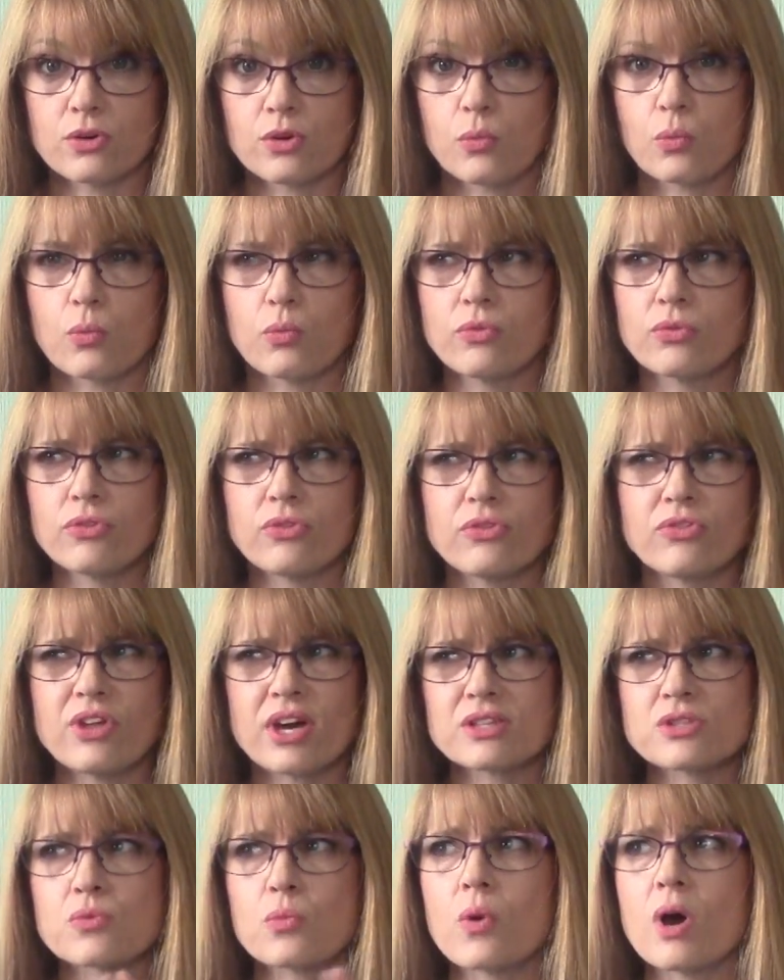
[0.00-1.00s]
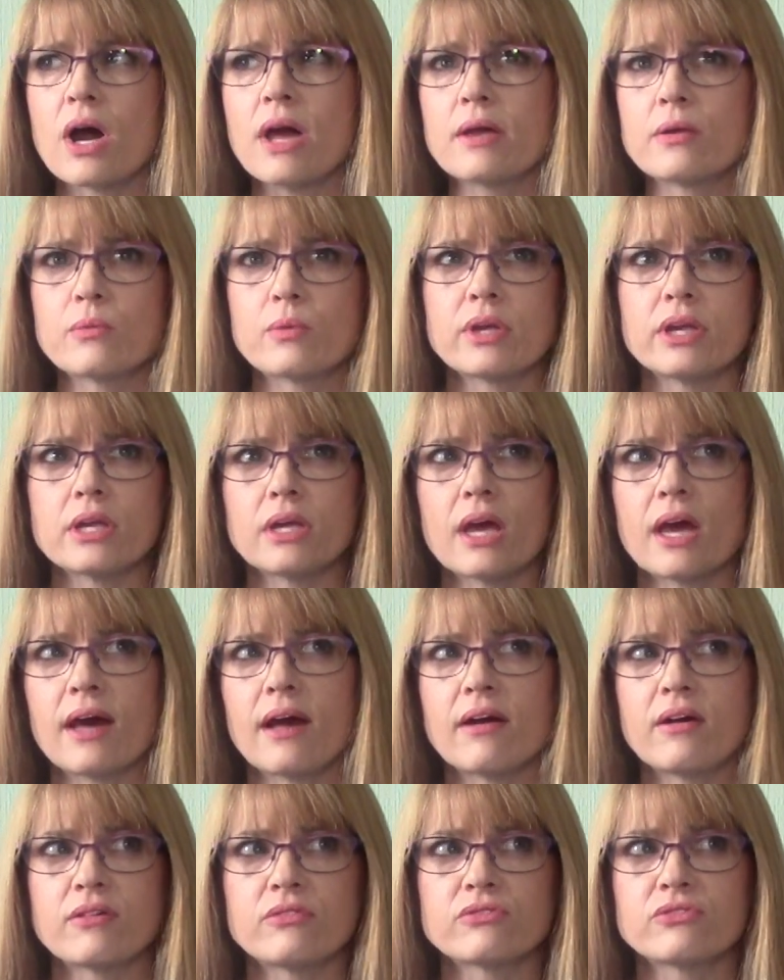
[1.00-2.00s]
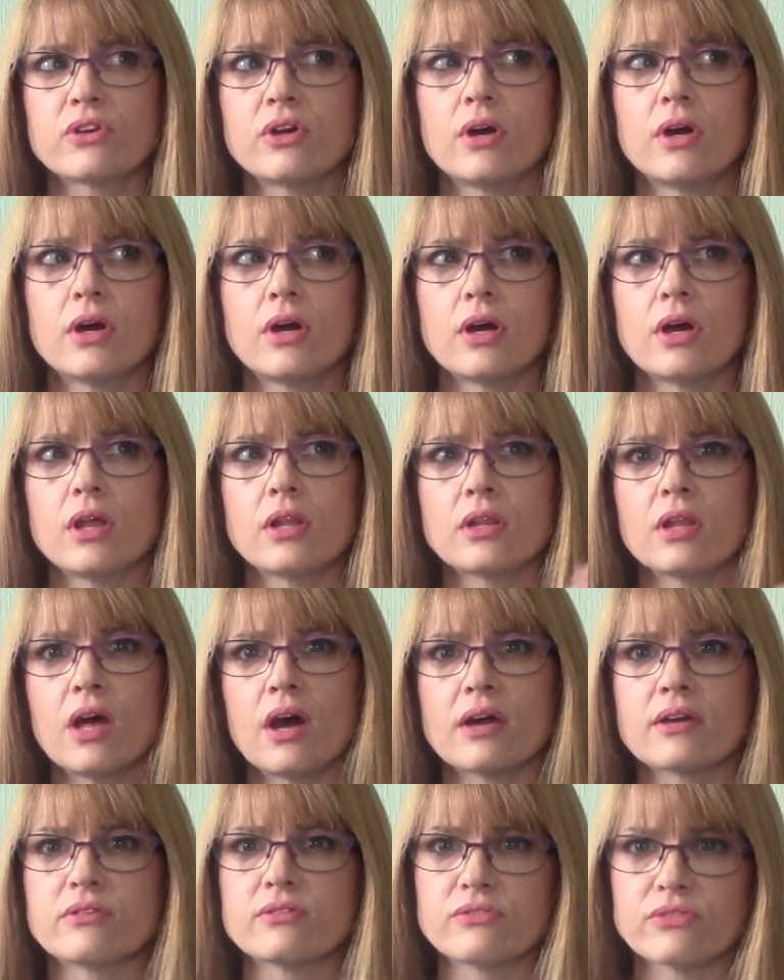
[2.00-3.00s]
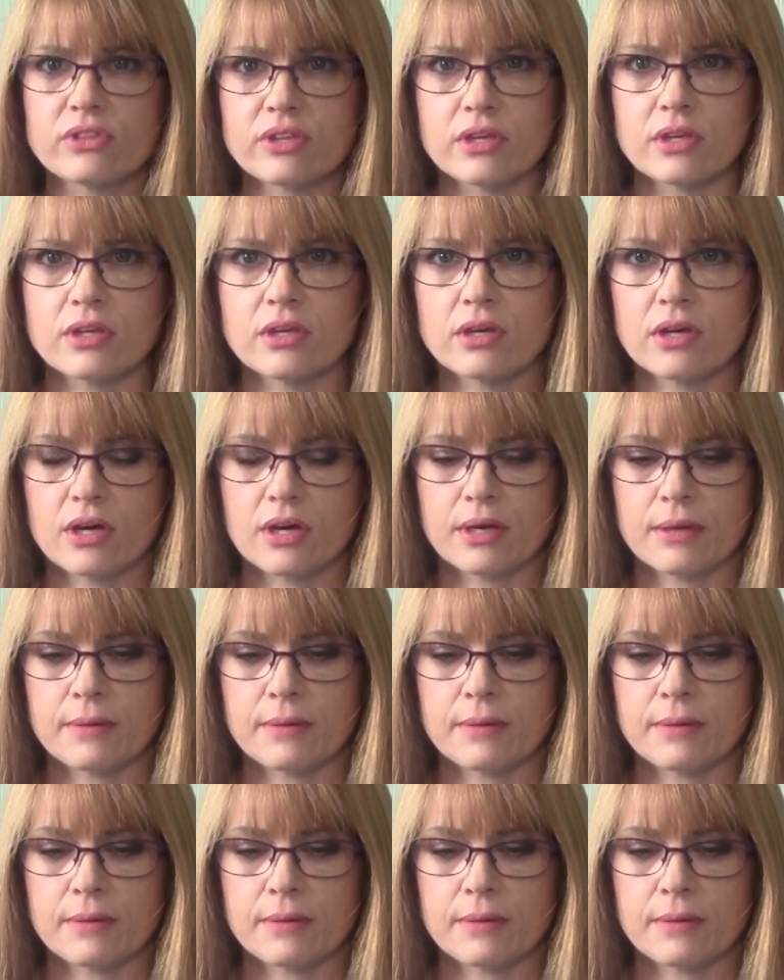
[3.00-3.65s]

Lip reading: Or that's why we have a lot of the